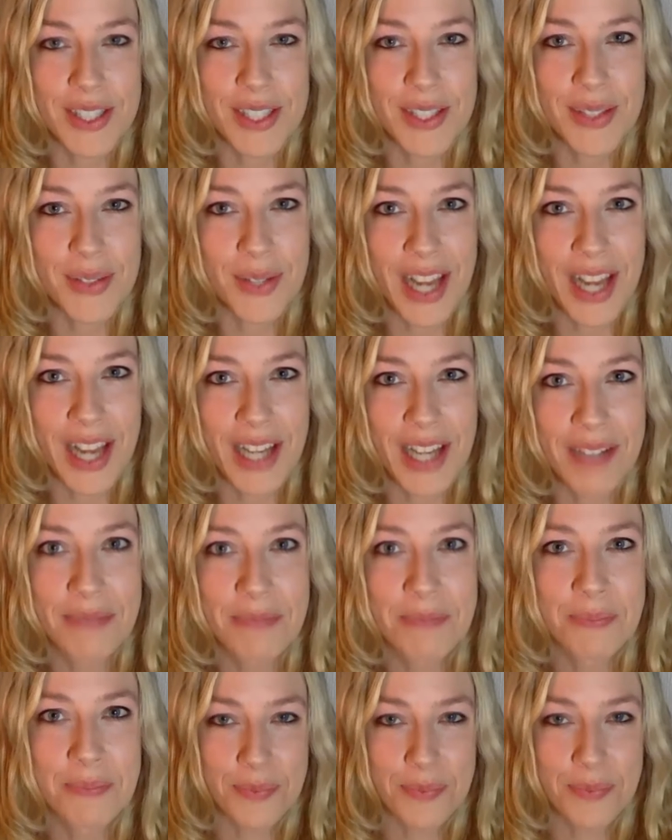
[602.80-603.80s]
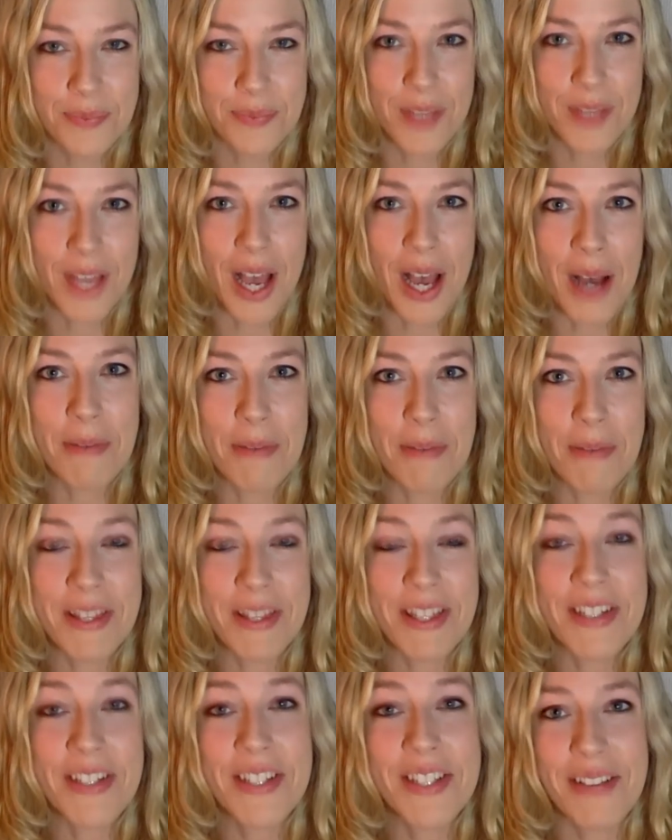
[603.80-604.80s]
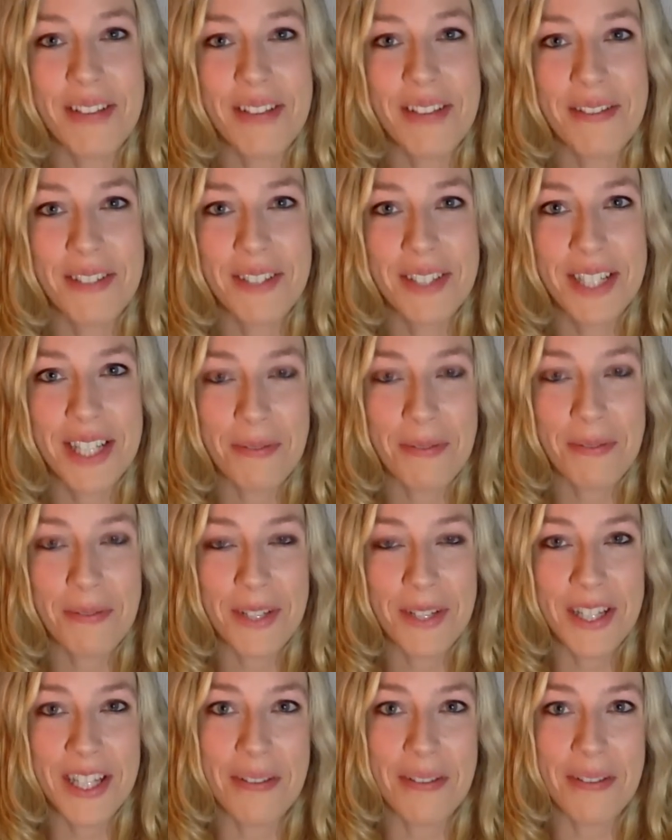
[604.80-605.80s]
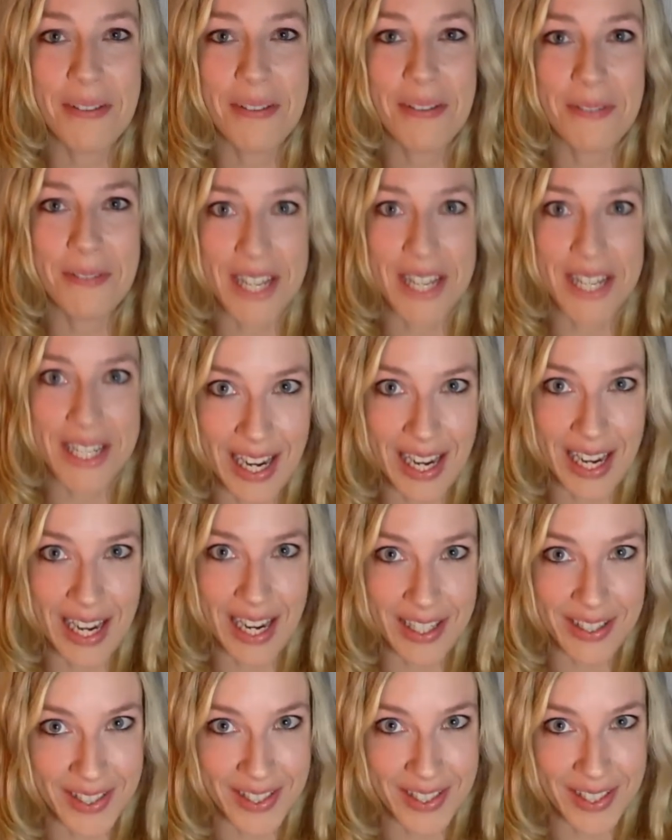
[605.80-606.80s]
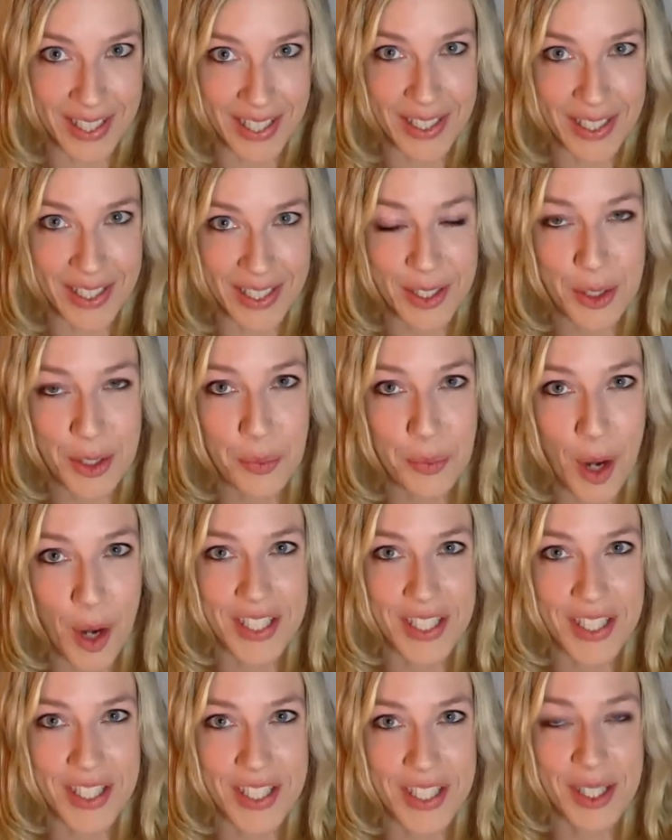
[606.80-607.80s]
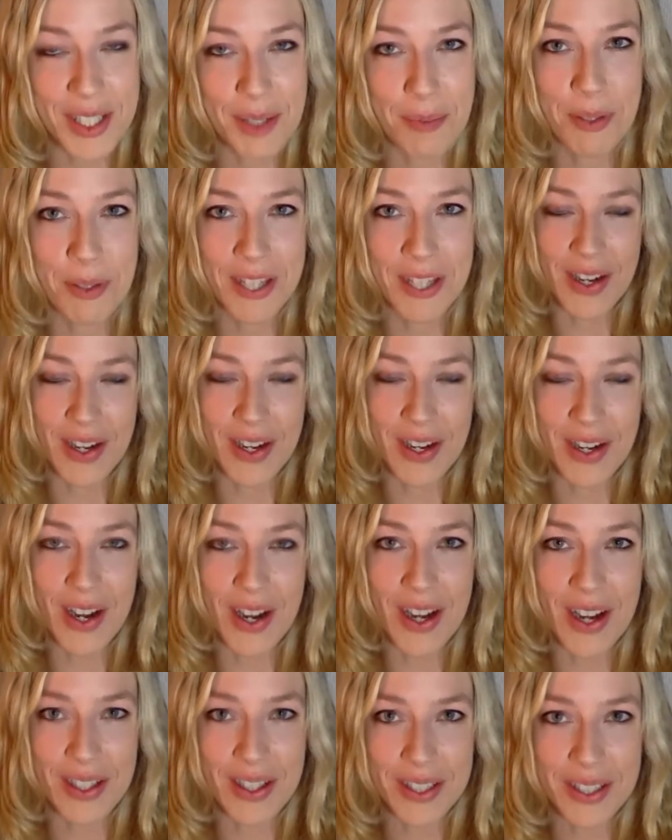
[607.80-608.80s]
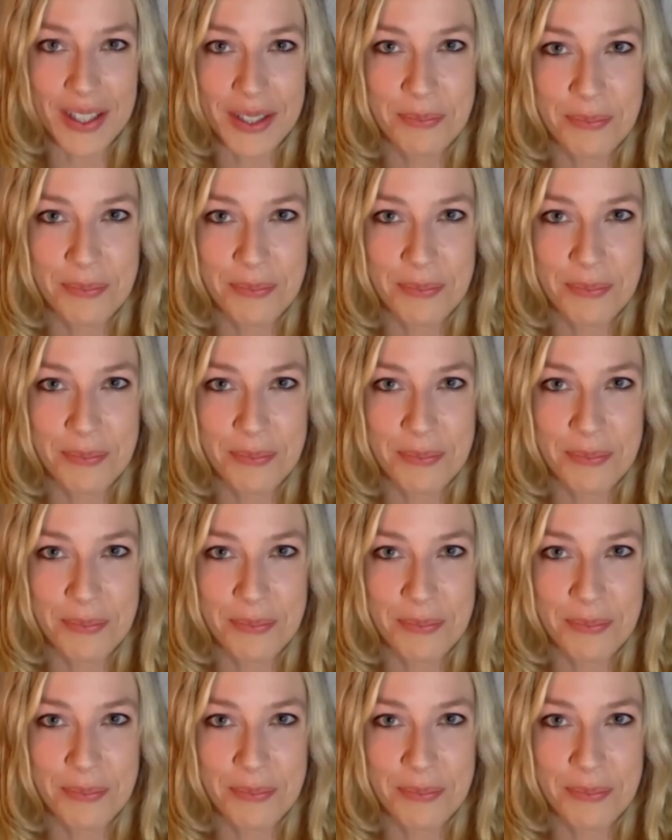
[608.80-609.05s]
he's okay. Um, but there's definitely a feeling of intensity to watching someone like a hawk.